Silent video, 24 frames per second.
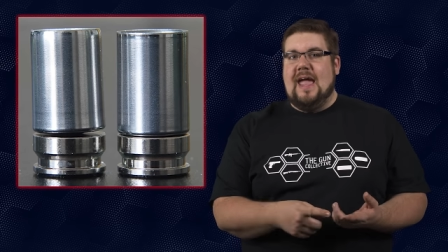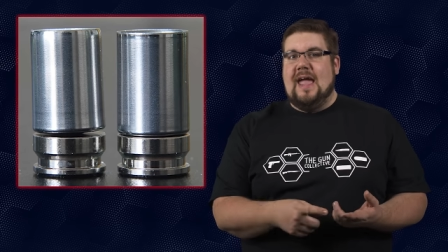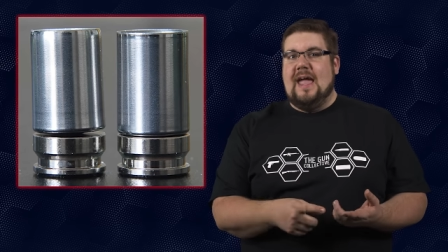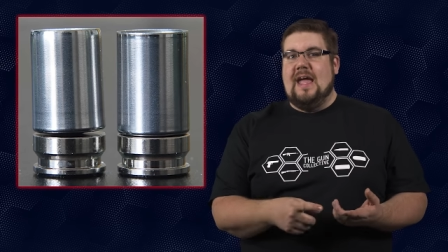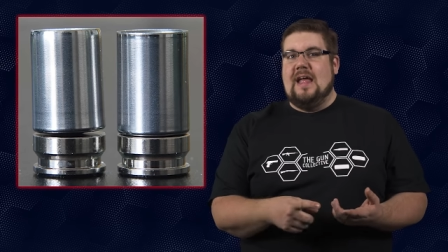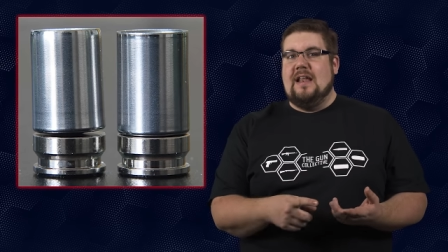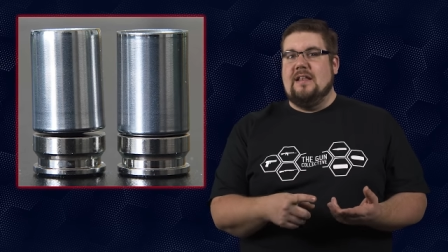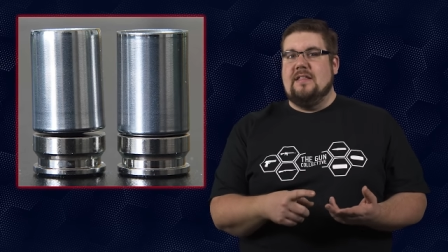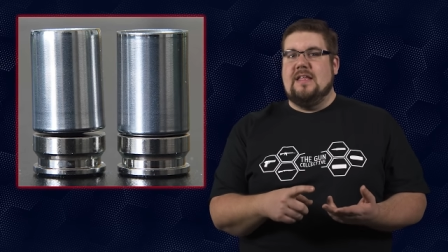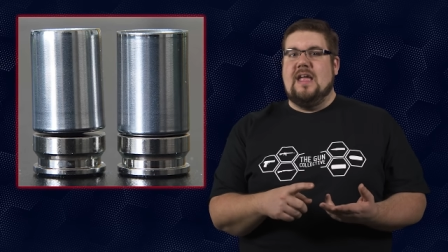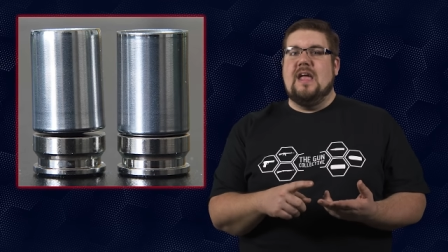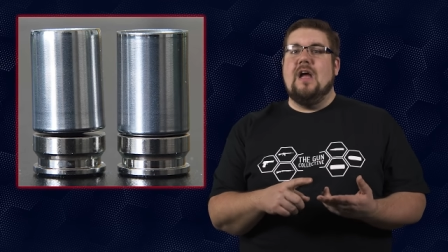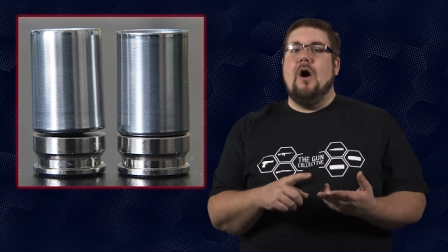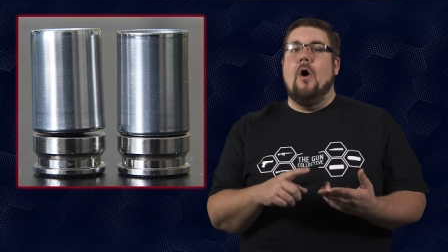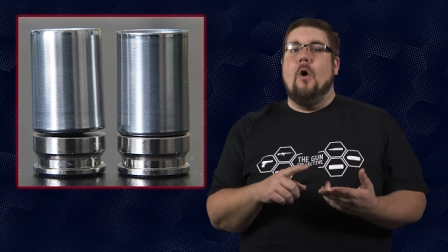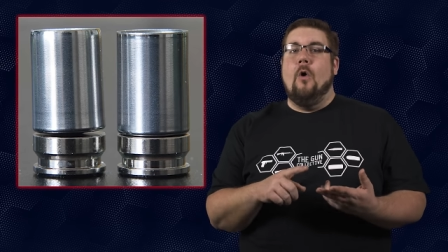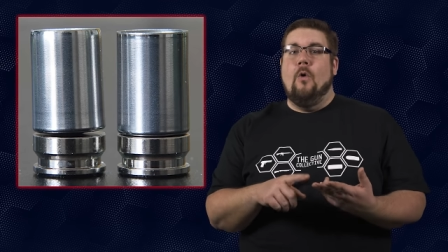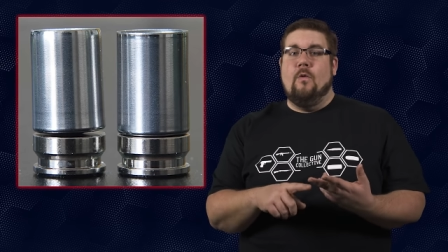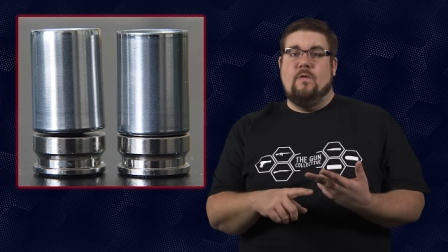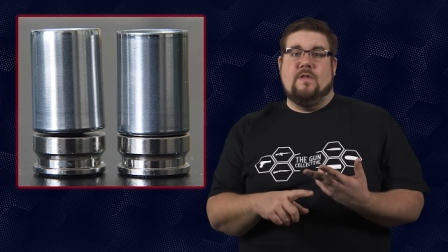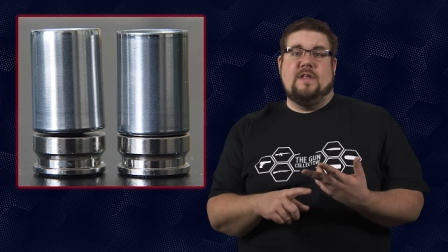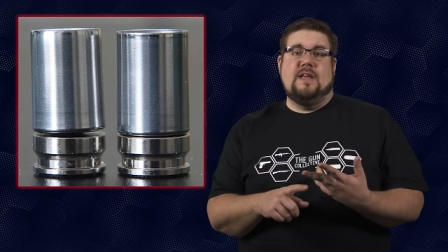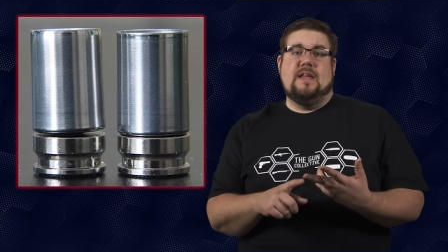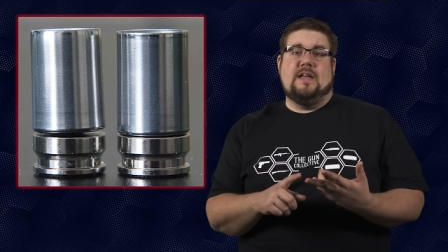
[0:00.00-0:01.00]
and they
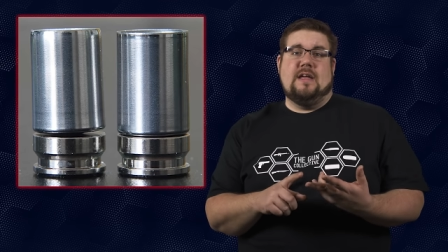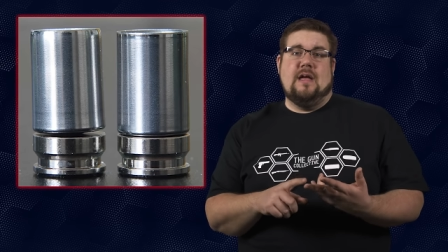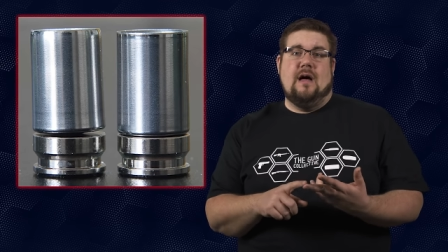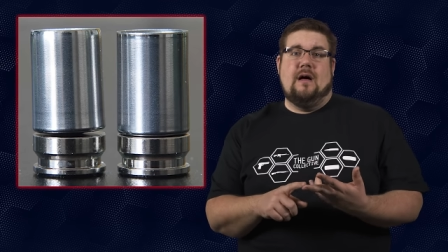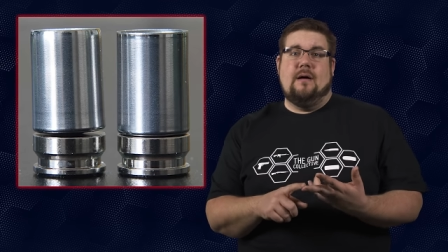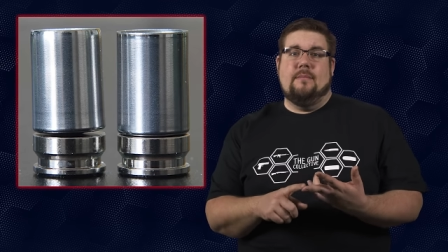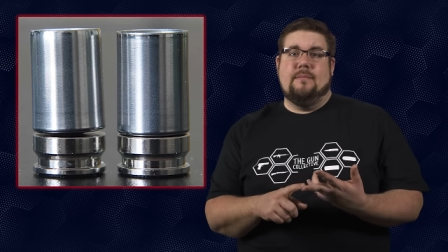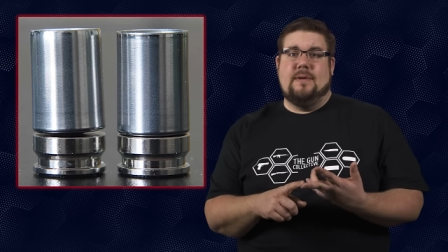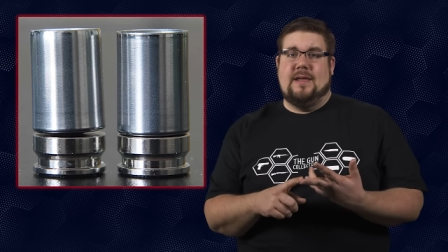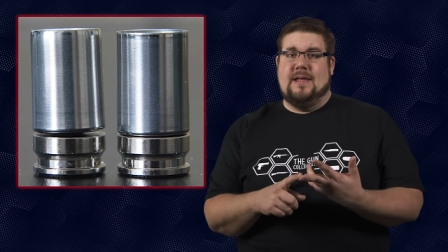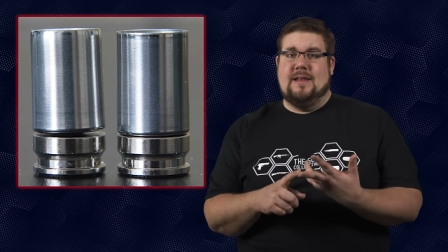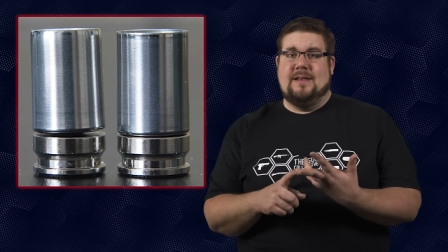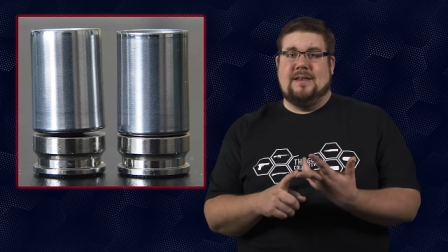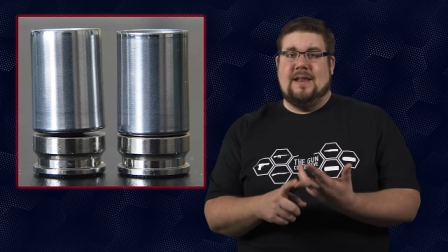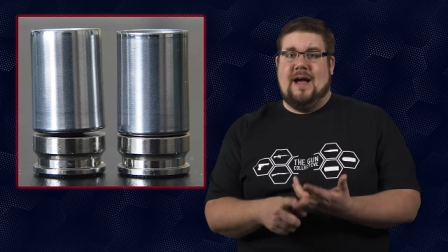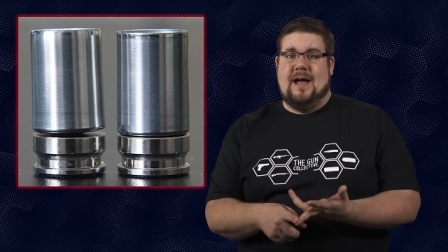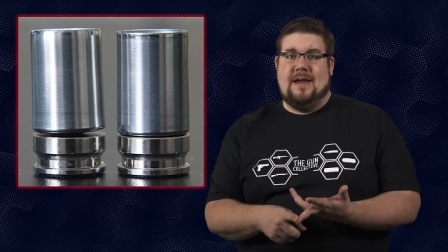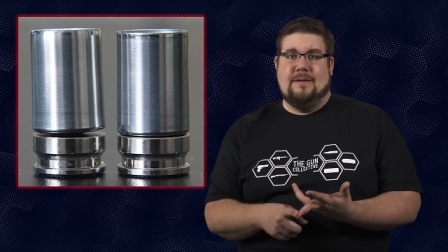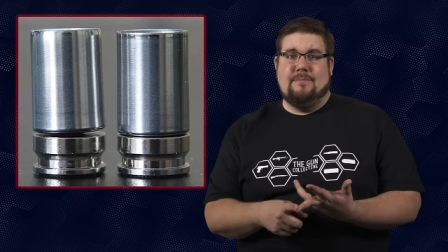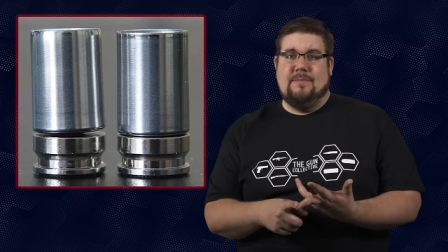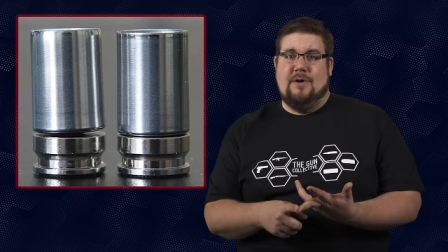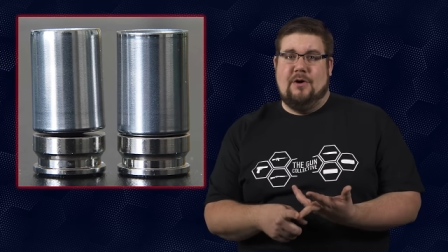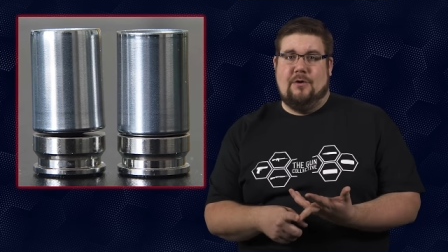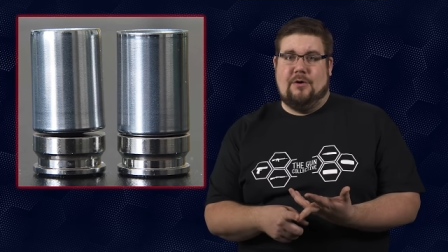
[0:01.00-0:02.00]
only come in
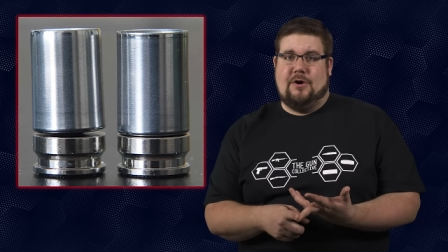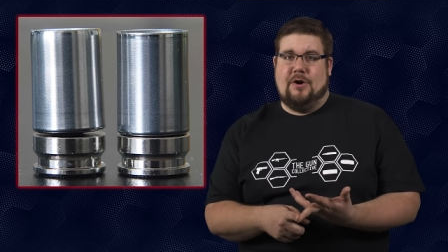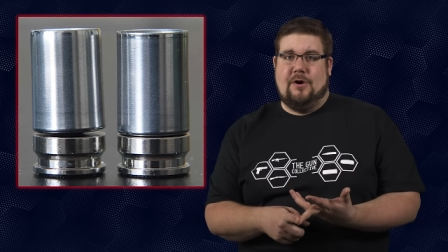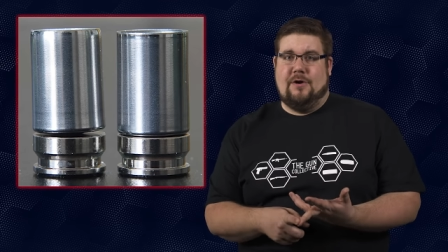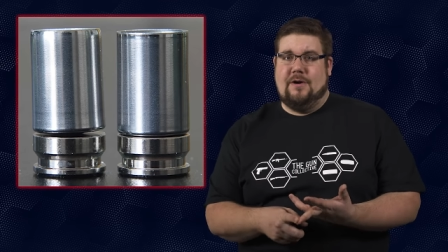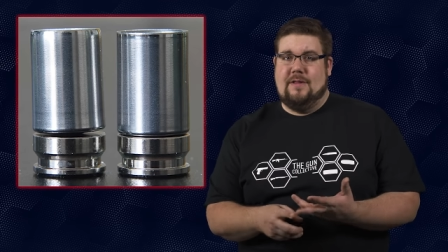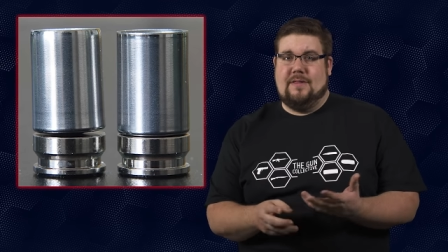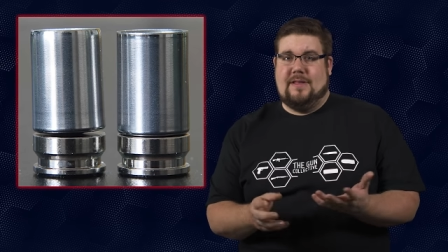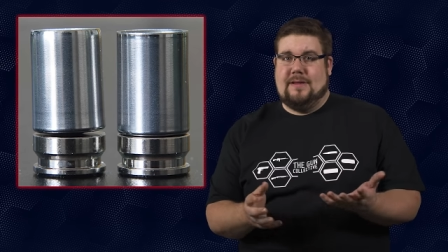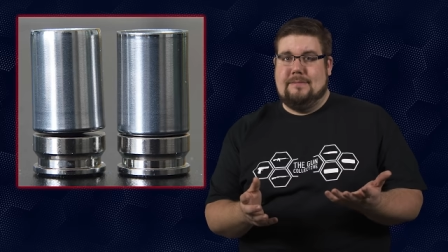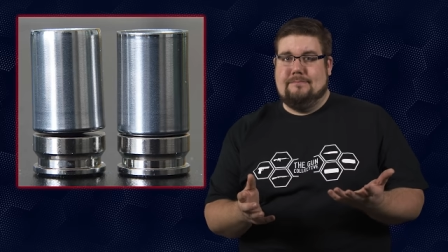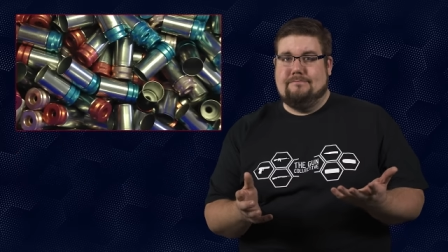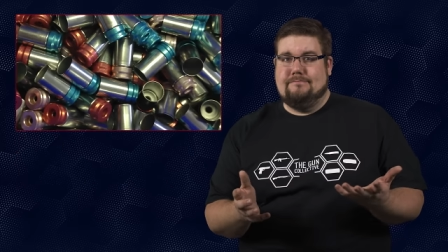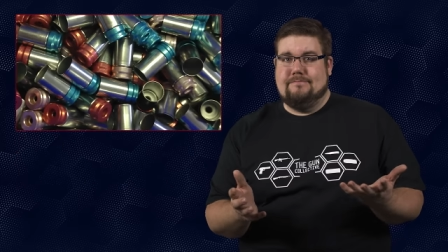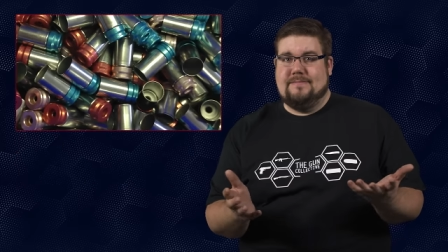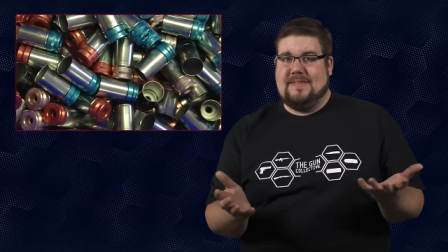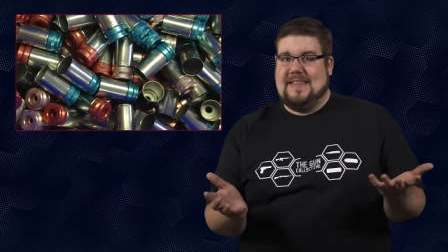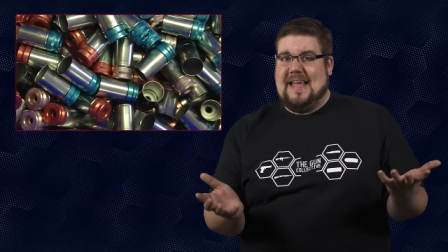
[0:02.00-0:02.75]
9 mil currently.